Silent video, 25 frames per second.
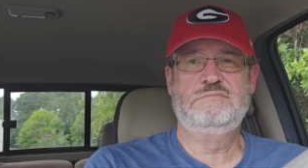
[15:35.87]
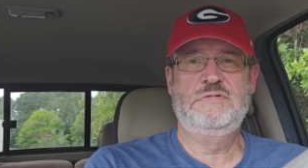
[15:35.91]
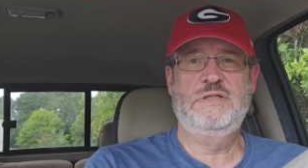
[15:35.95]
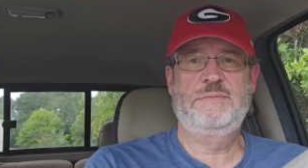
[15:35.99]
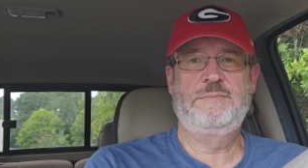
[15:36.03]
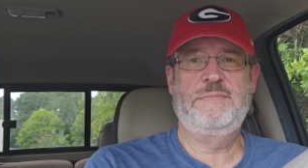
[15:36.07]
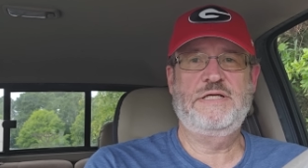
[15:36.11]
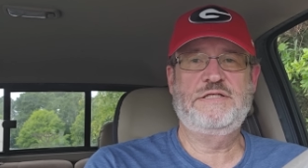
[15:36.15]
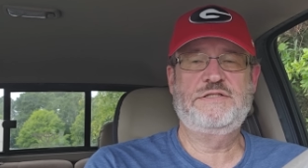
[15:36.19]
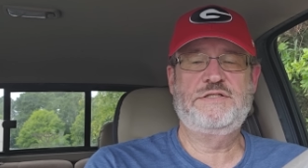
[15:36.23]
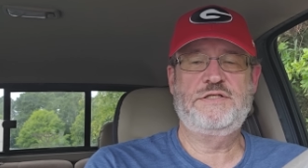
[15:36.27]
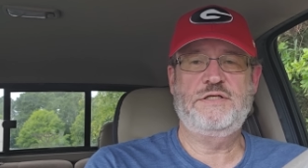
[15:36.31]

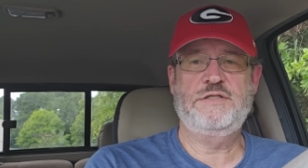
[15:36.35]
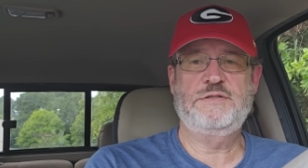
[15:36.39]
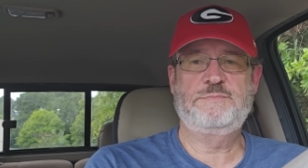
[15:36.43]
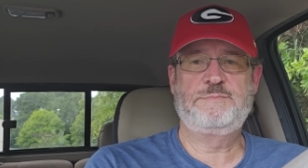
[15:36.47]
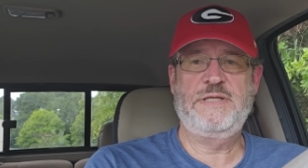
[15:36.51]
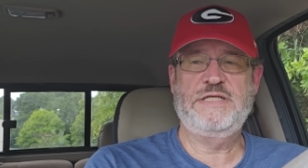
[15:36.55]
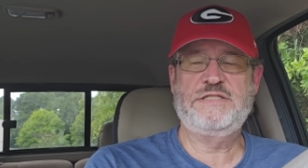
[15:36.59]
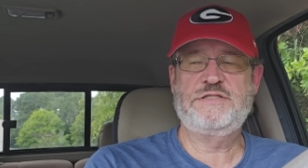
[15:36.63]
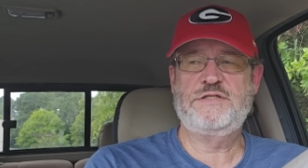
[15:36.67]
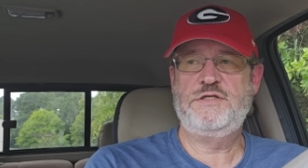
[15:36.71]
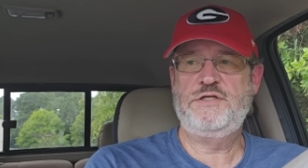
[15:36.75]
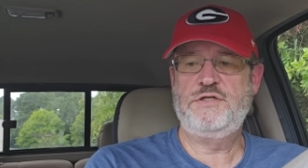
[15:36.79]
it makes it
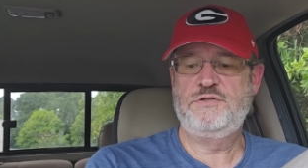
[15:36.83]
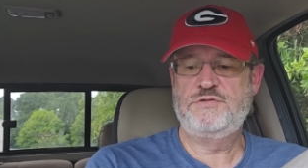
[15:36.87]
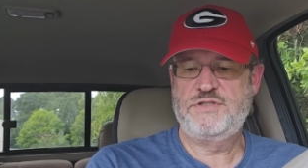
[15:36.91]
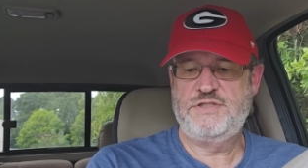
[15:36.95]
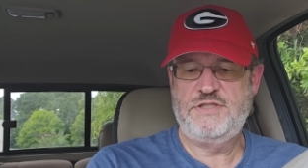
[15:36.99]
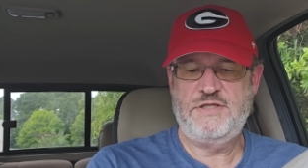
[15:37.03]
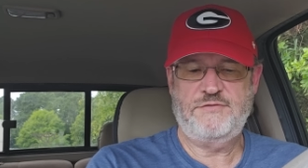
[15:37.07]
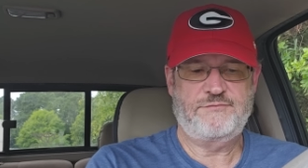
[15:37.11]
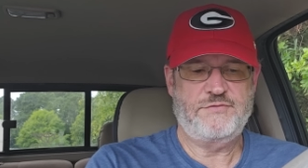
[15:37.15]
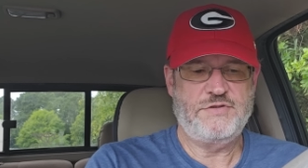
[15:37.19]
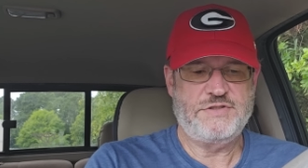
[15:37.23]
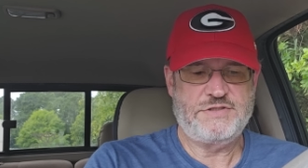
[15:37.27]
makes a huge
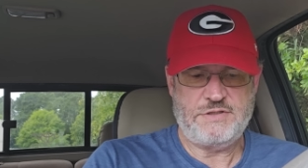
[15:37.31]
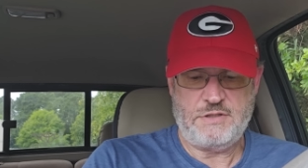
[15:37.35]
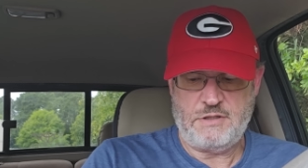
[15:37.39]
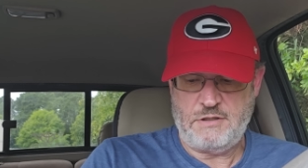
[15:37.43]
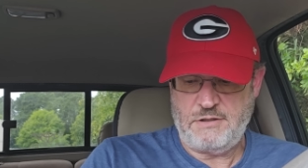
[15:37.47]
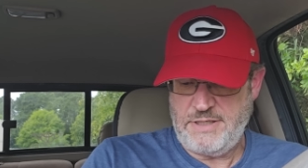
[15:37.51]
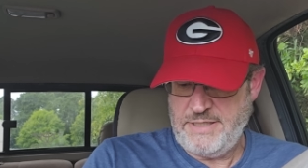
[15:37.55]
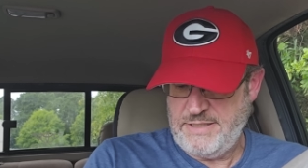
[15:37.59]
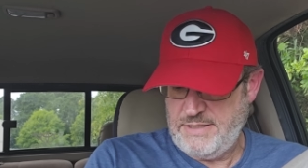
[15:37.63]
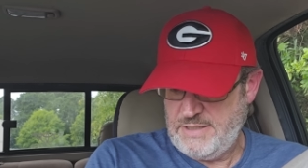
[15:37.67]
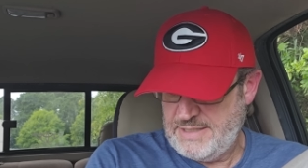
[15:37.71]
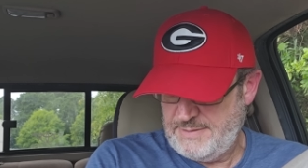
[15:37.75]
difference. All
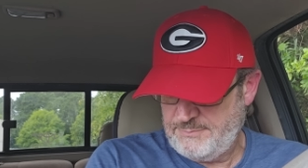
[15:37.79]
right,